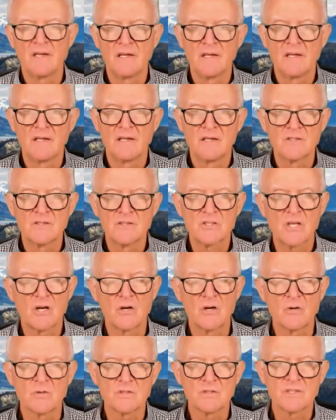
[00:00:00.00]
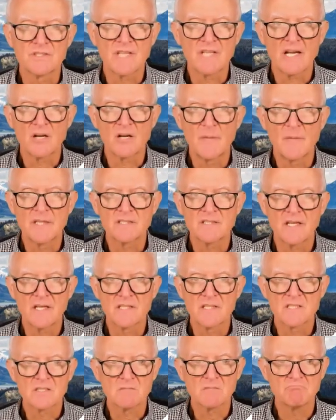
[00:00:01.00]
So does that all make
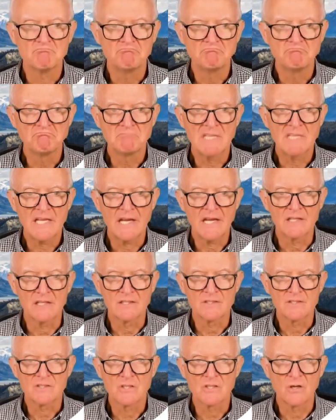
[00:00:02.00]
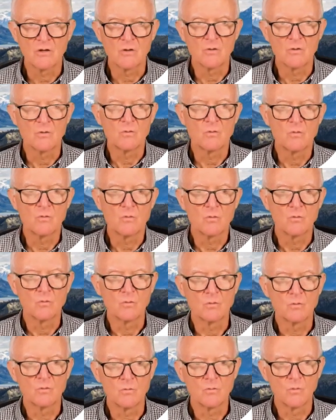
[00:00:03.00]
sense? Yeah, so
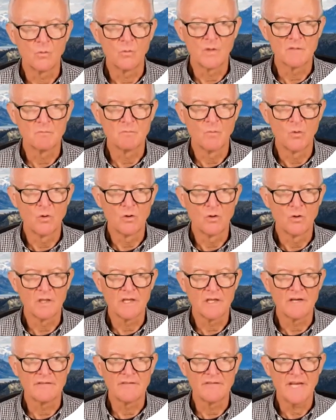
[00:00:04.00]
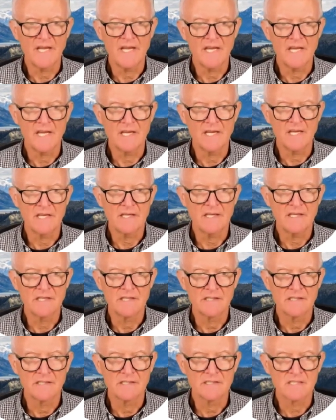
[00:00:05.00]
1 mole of A
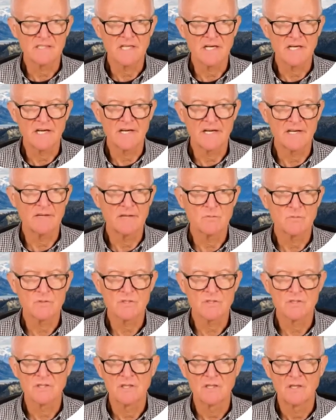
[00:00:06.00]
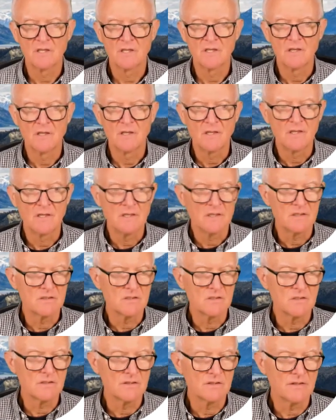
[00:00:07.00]
times
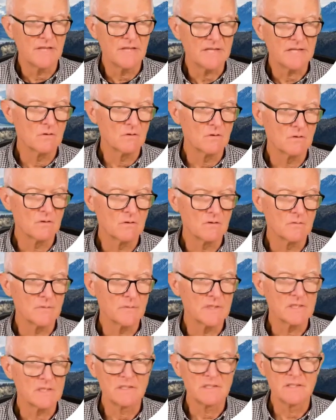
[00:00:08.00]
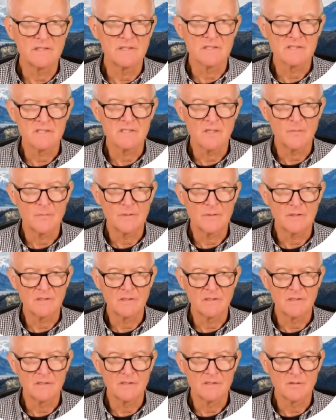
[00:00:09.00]
that. Let me clean this up a
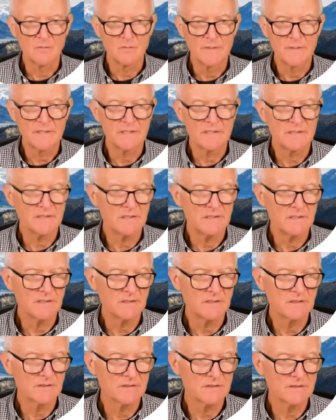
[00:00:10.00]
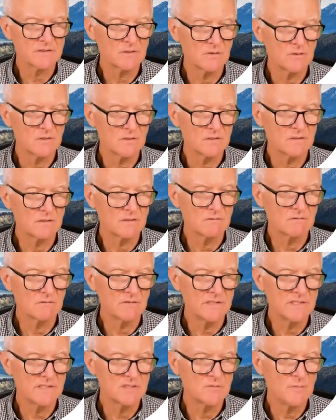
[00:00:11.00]
little bit here so it
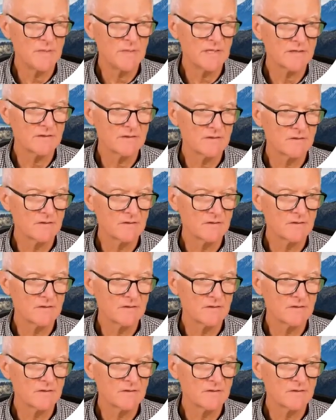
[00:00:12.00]
reads better.